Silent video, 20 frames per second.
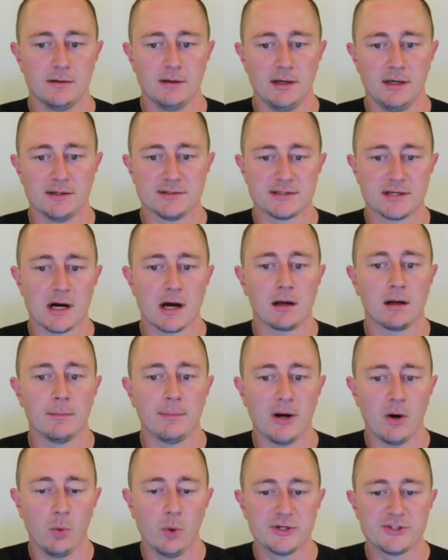is talking
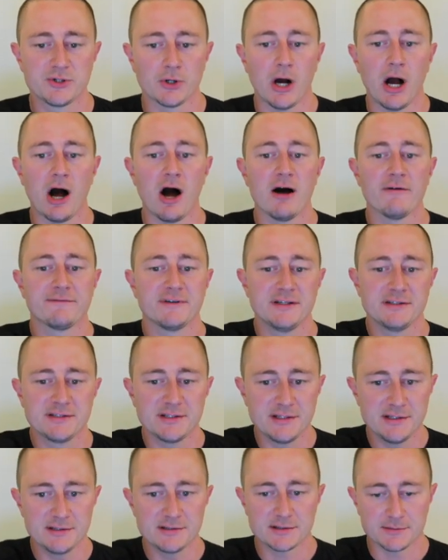about what your offense
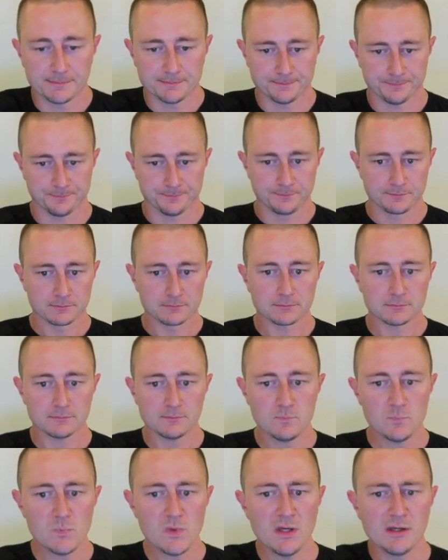is.
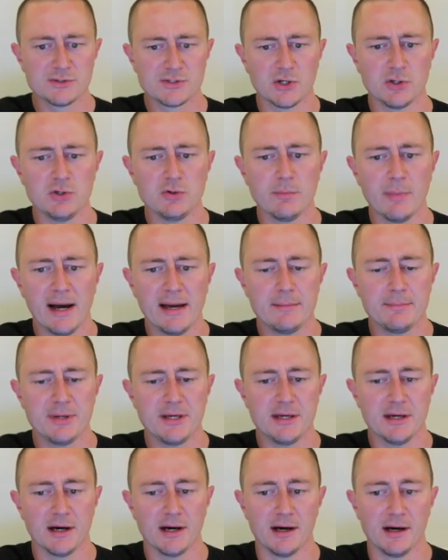So you might
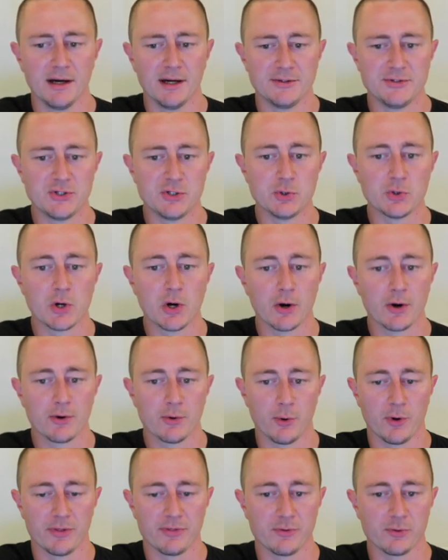be a 2-guard
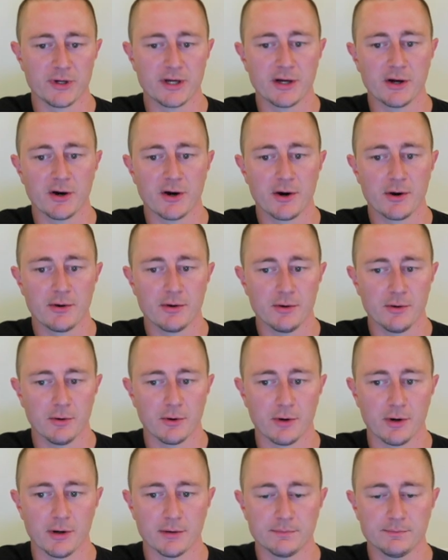or a 3-guard
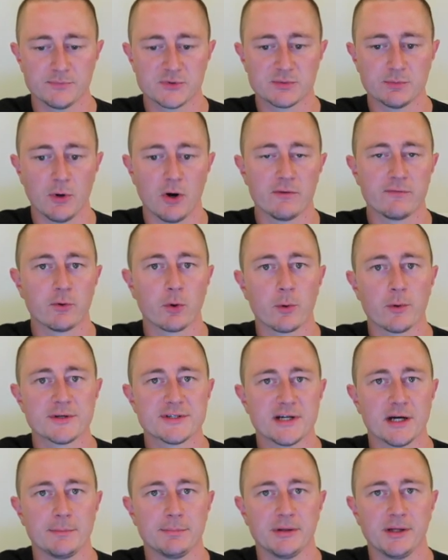or a small forward
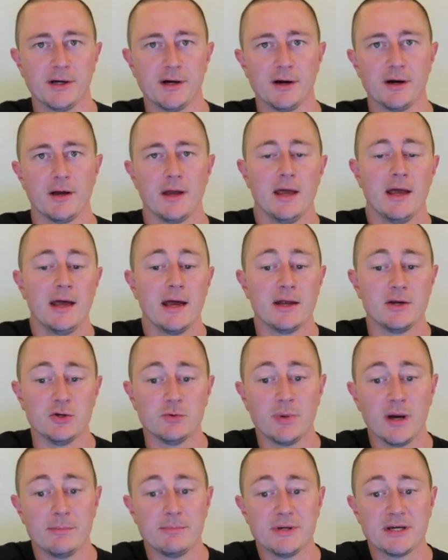type player, and you
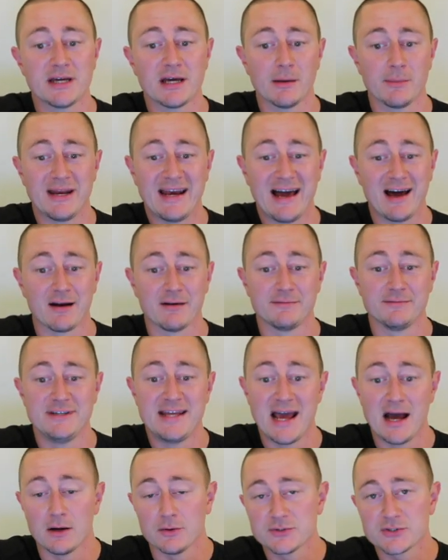may be coming out of
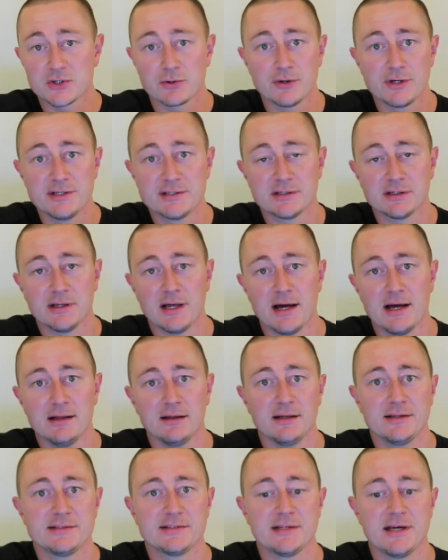down screens a lot,
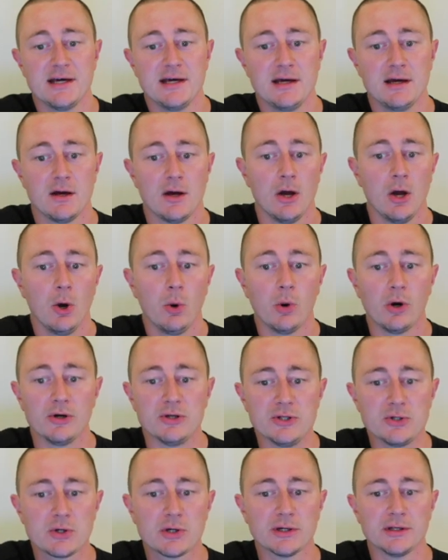let's say. Well,
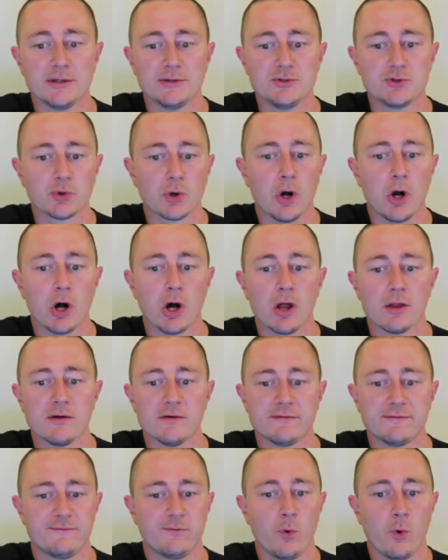you could draw the
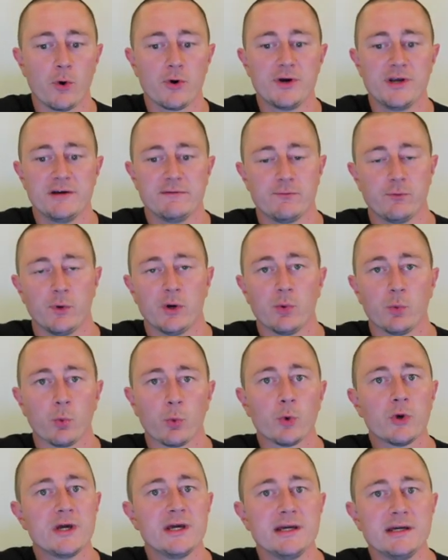4 different
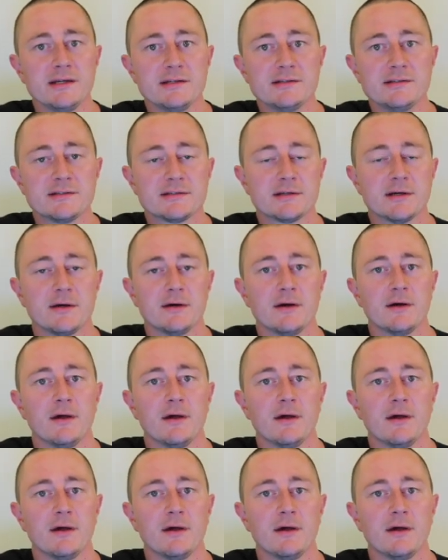reads